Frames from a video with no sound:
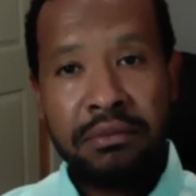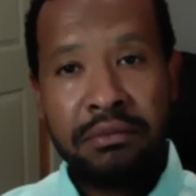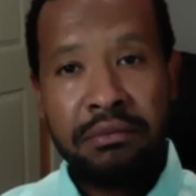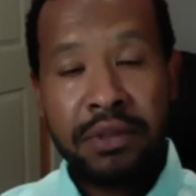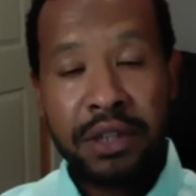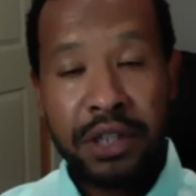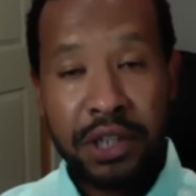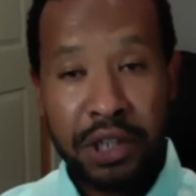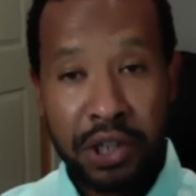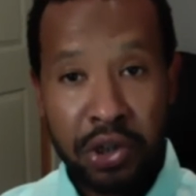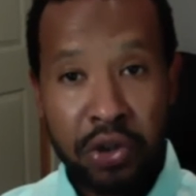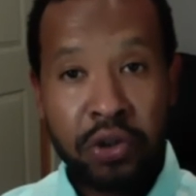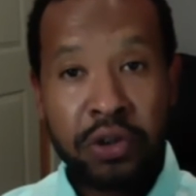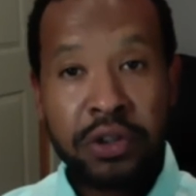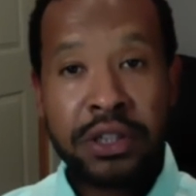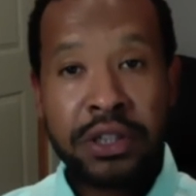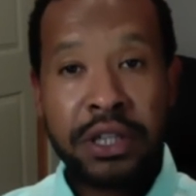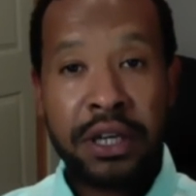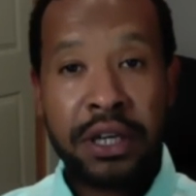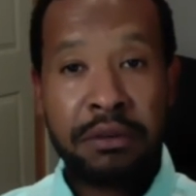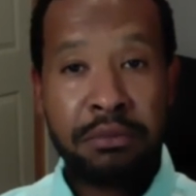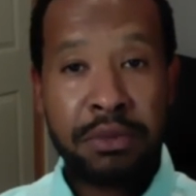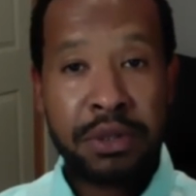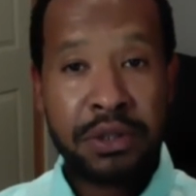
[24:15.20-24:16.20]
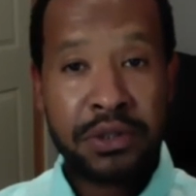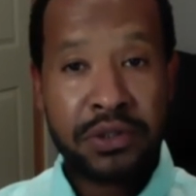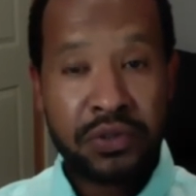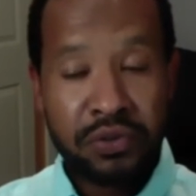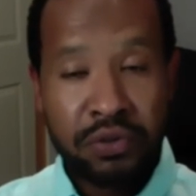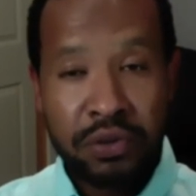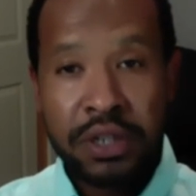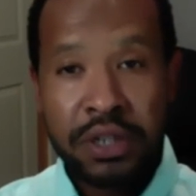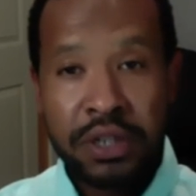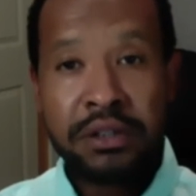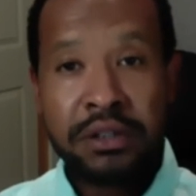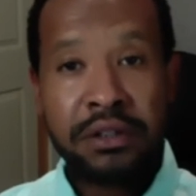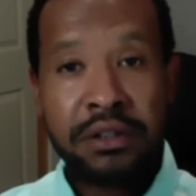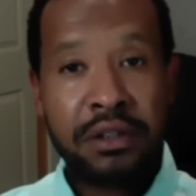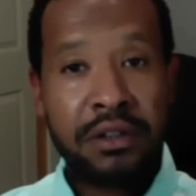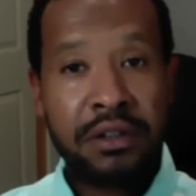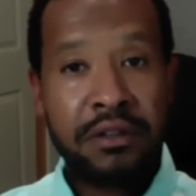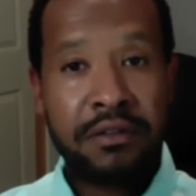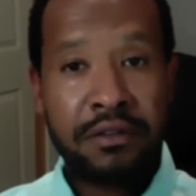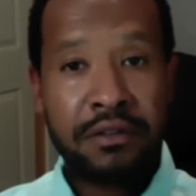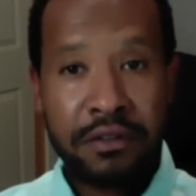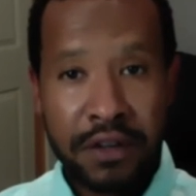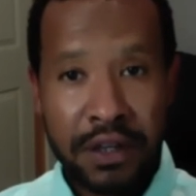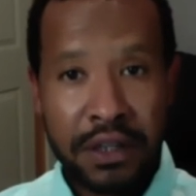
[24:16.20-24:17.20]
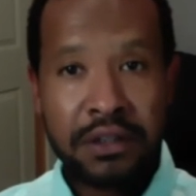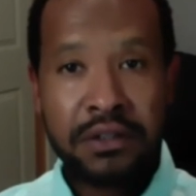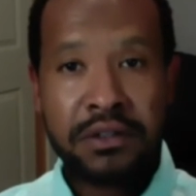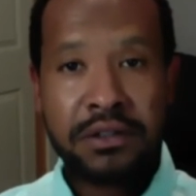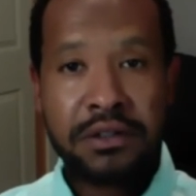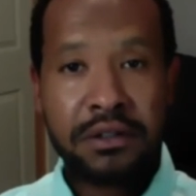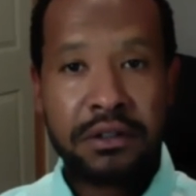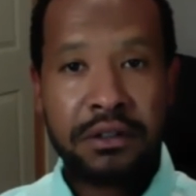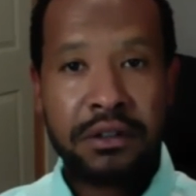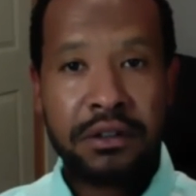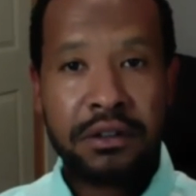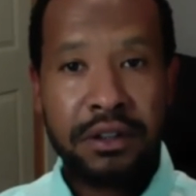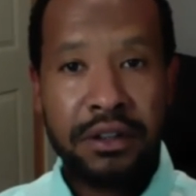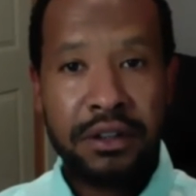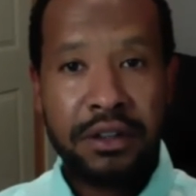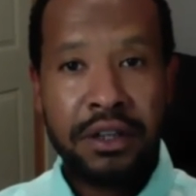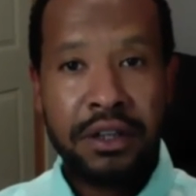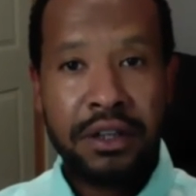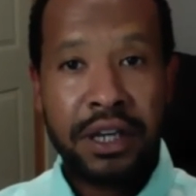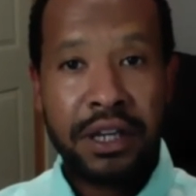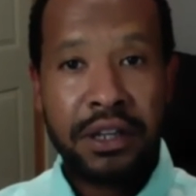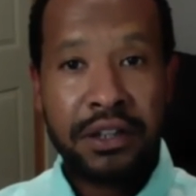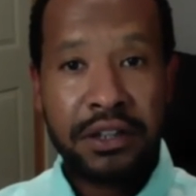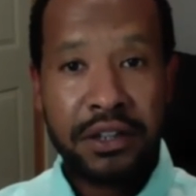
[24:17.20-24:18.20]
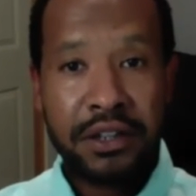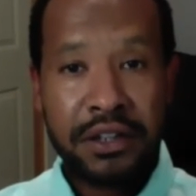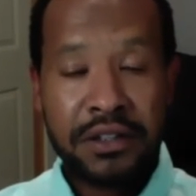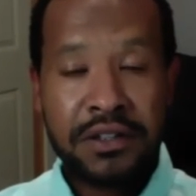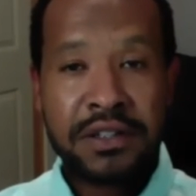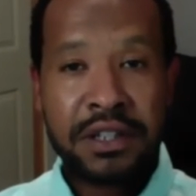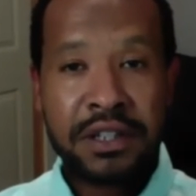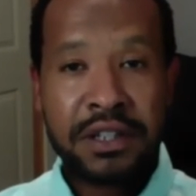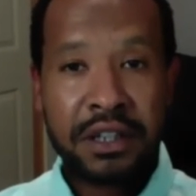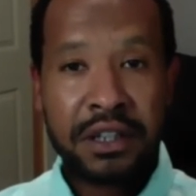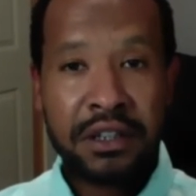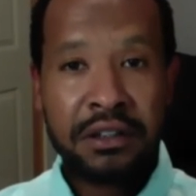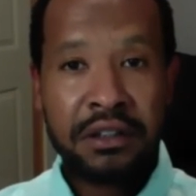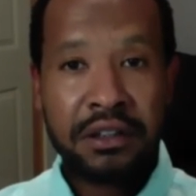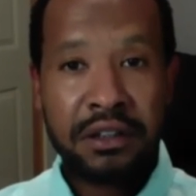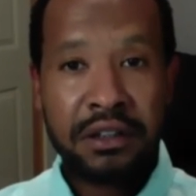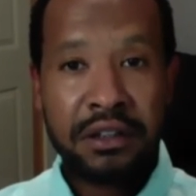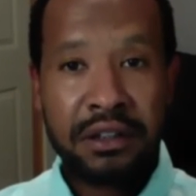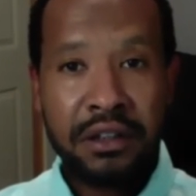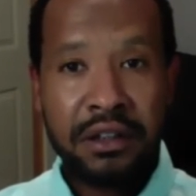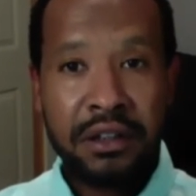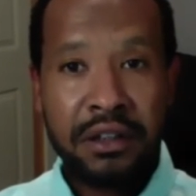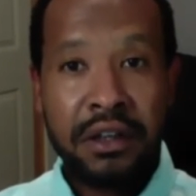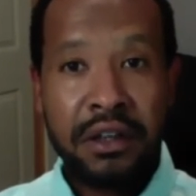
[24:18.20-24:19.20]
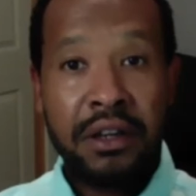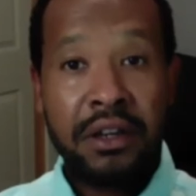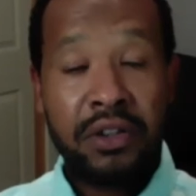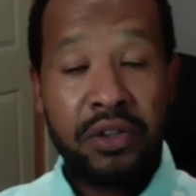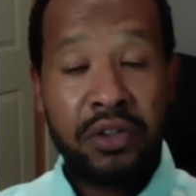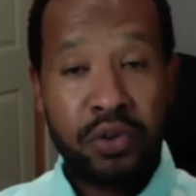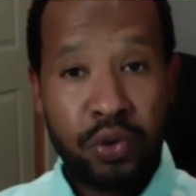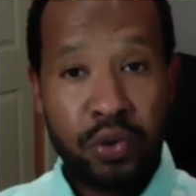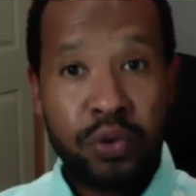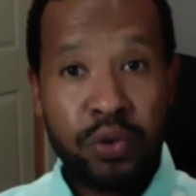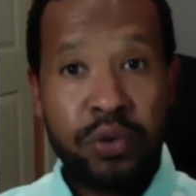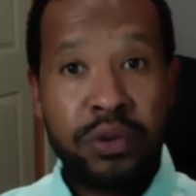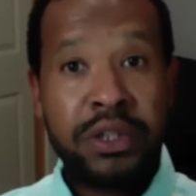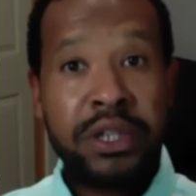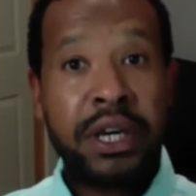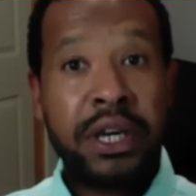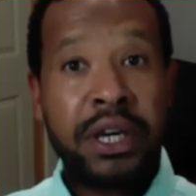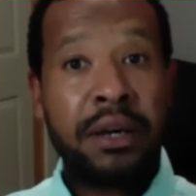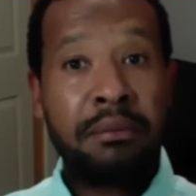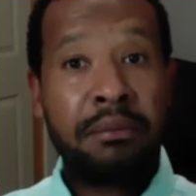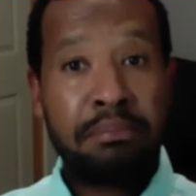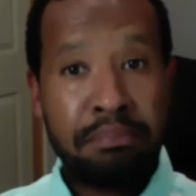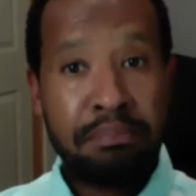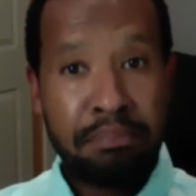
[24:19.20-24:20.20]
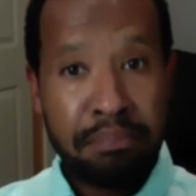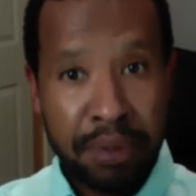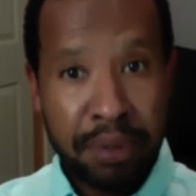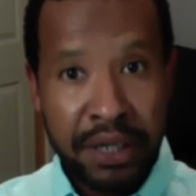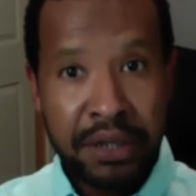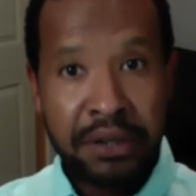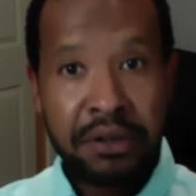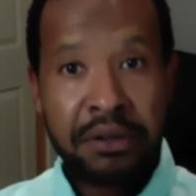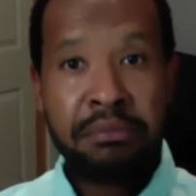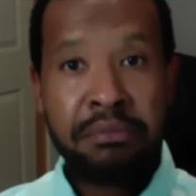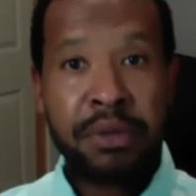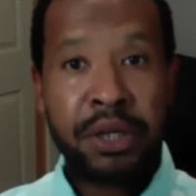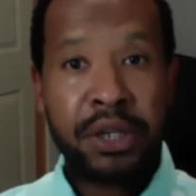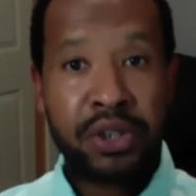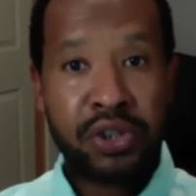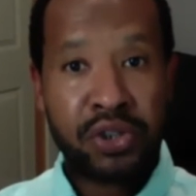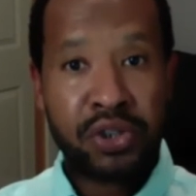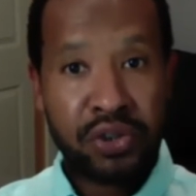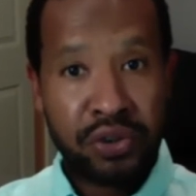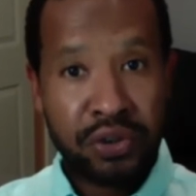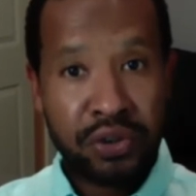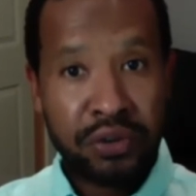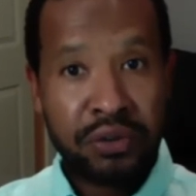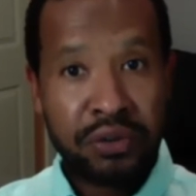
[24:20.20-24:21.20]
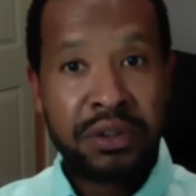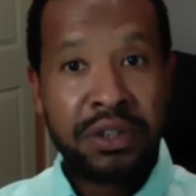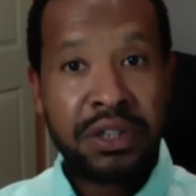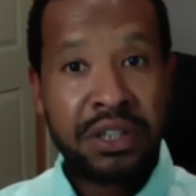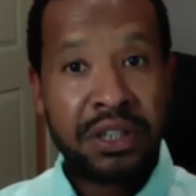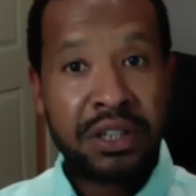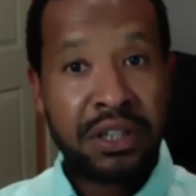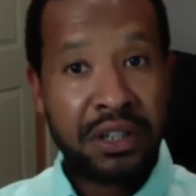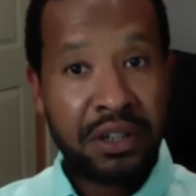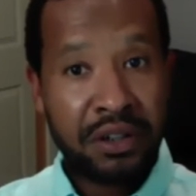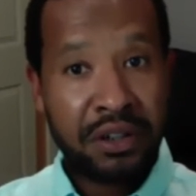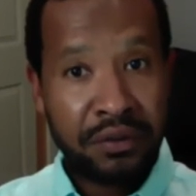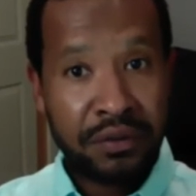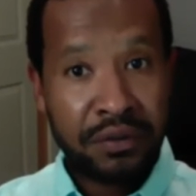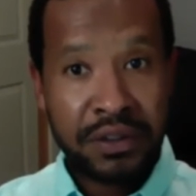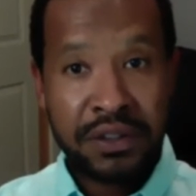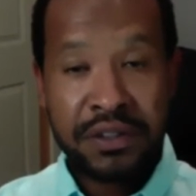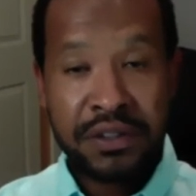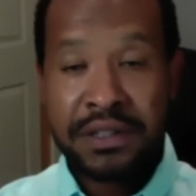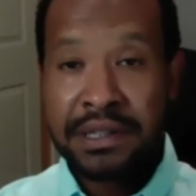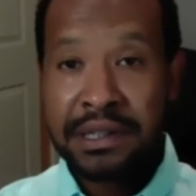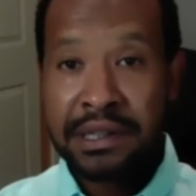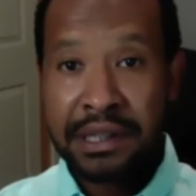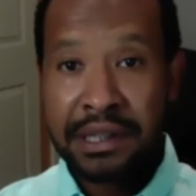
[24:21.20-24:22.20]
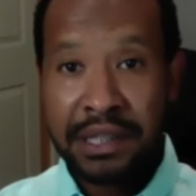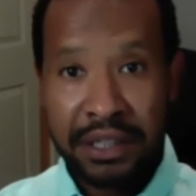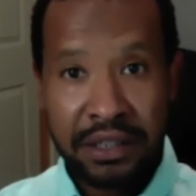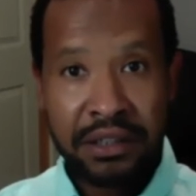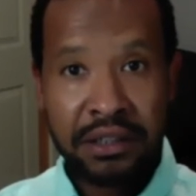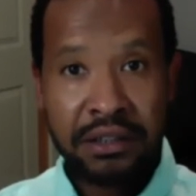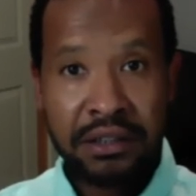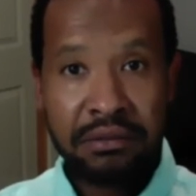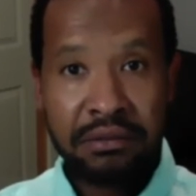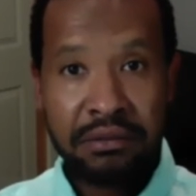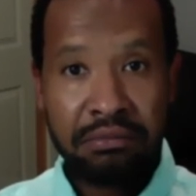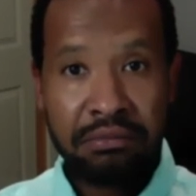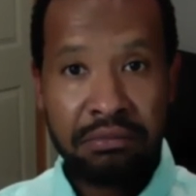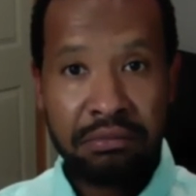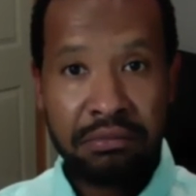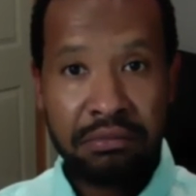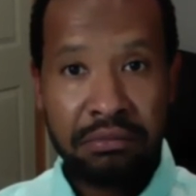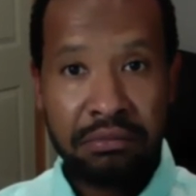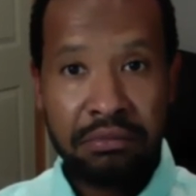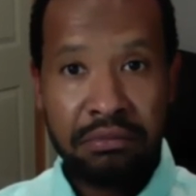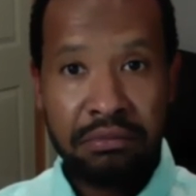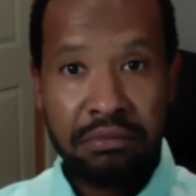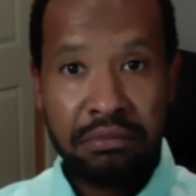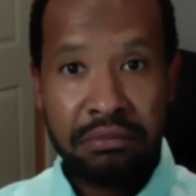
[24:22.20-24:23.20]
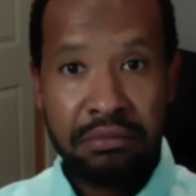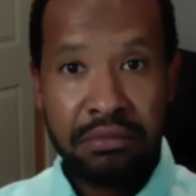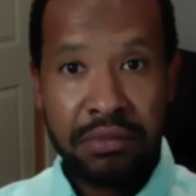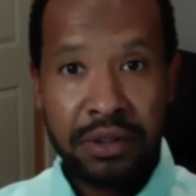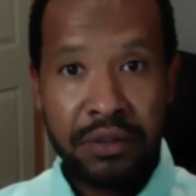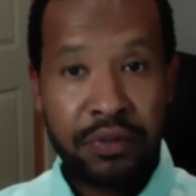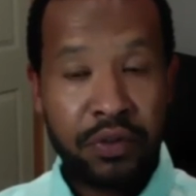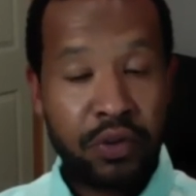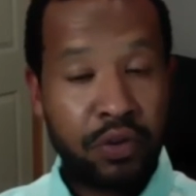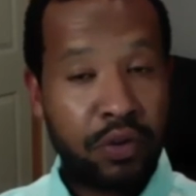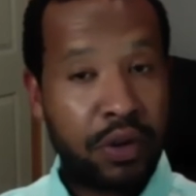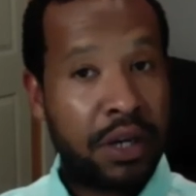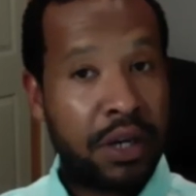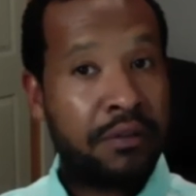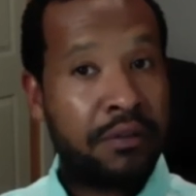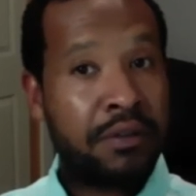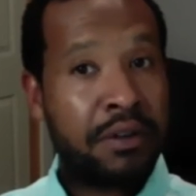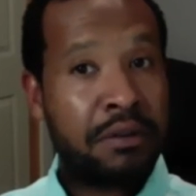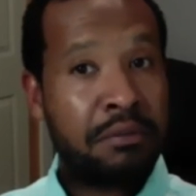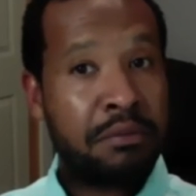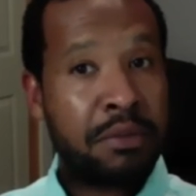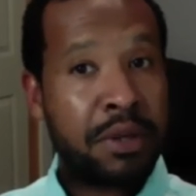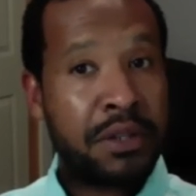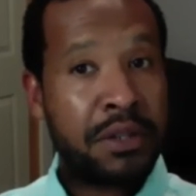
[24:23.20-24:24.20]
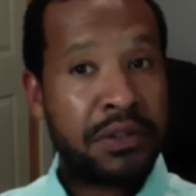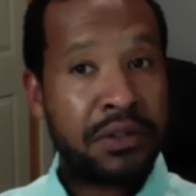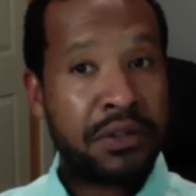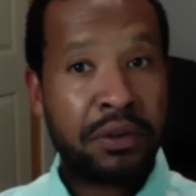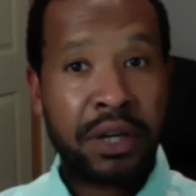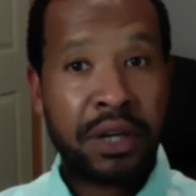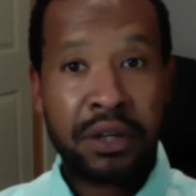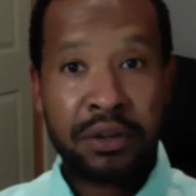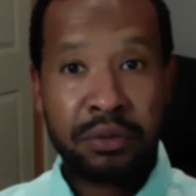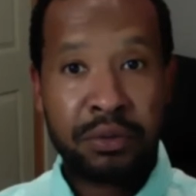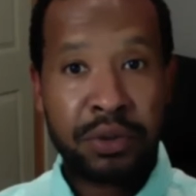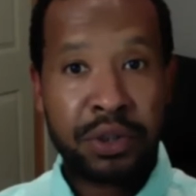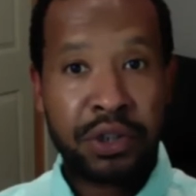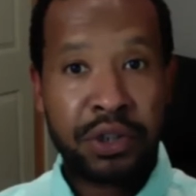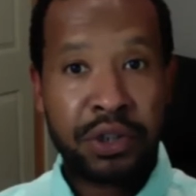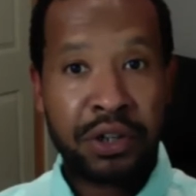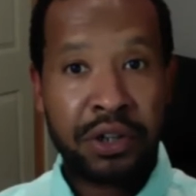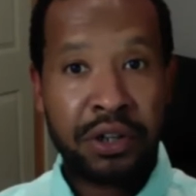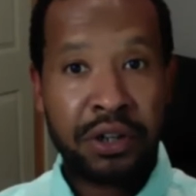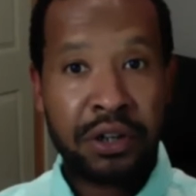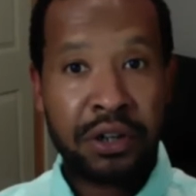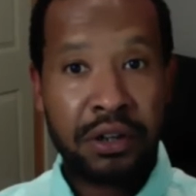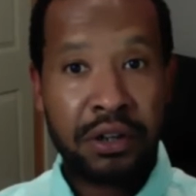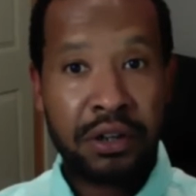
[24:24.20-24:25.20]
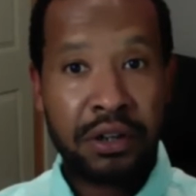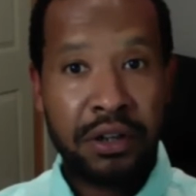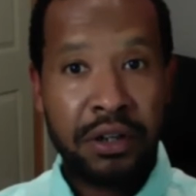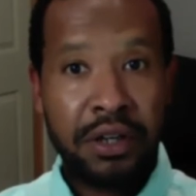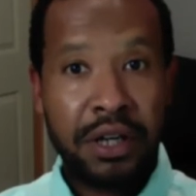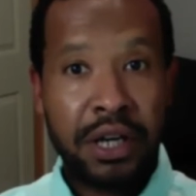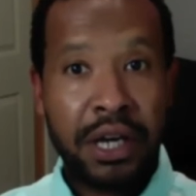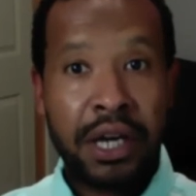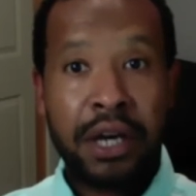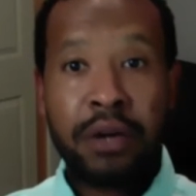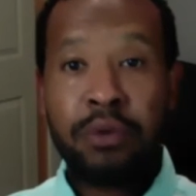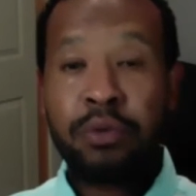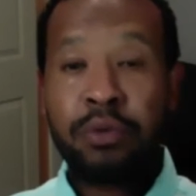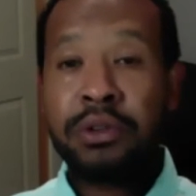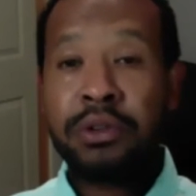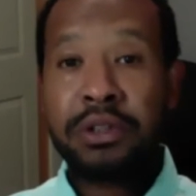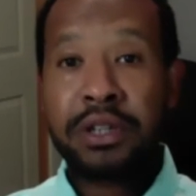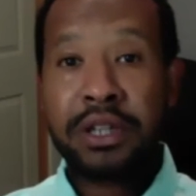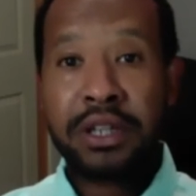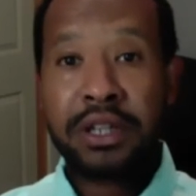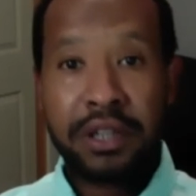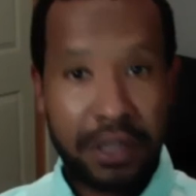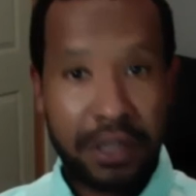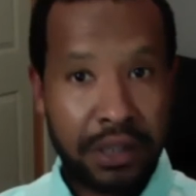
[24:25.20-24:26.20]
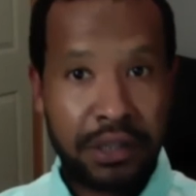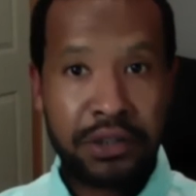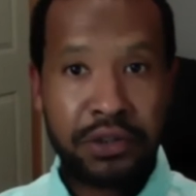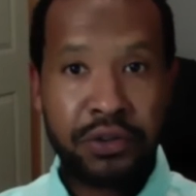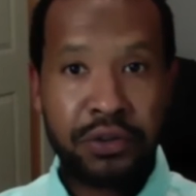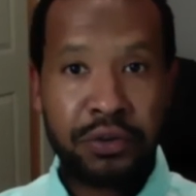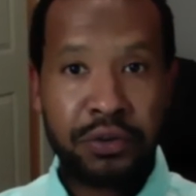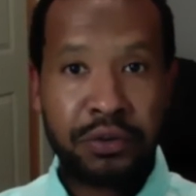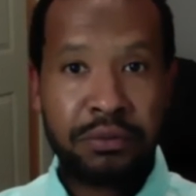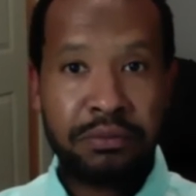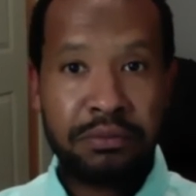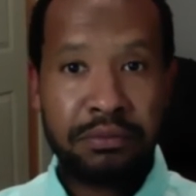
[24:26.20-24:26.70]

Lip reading: He looked at me straight in the face and he said, you damn better make sure you take care of this lady. If you ever mess around with her, I will kill you.